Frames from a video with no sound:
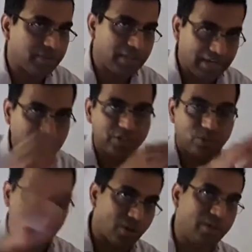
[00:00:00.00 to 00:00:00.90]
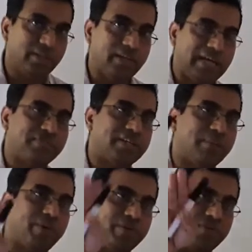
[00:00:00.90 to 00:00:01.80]
In addition to all the lifestyle
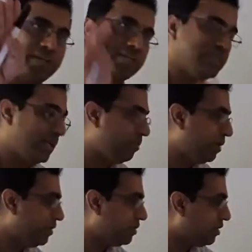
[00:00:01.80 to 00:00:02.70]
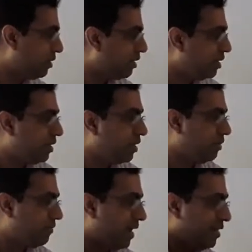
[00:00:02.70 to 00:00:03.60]
modifications that I mentioned.
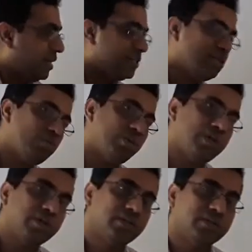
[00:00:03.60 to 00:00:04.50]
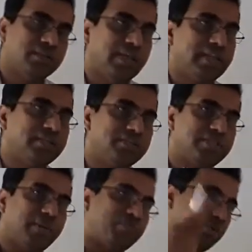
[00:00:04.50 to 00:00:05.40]
If that doesn't work, then
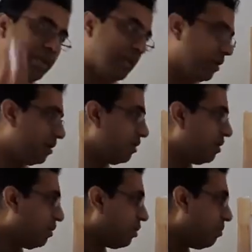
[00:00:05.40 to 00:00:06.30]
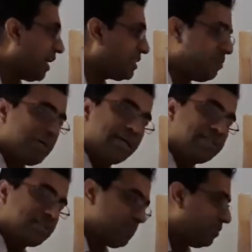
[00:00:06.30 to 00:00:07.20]
step 3. Now you
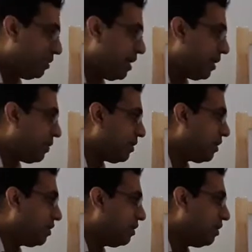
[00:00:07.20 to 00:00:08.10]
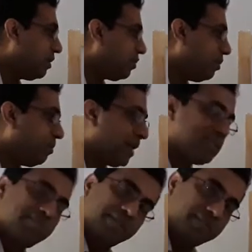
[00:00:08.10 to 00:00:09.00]
maximize the diuretic, you
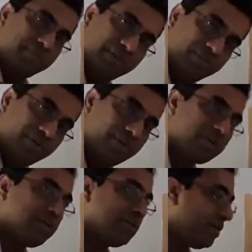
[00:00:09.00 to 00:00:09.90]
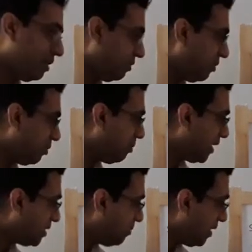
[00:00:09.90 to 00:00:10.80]
maximize the beta blocker, now you're going to
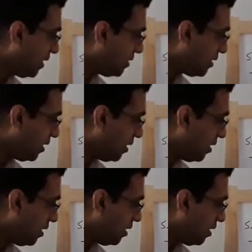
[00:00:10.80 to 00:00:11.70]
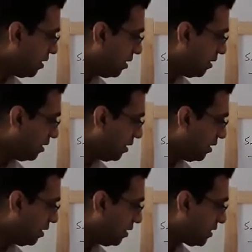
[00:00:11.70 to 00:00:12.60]
maximize
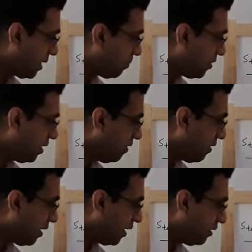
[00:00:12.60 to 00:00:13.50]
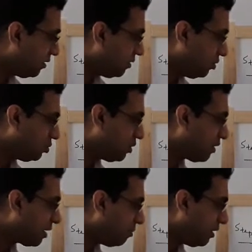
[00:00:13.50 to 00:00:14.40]
the step 3 drug, and usual
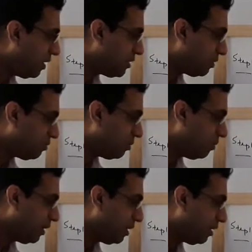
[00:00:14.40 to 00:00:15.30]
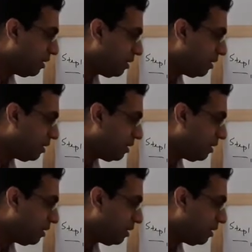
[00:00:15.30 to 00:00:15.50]
recommendation would be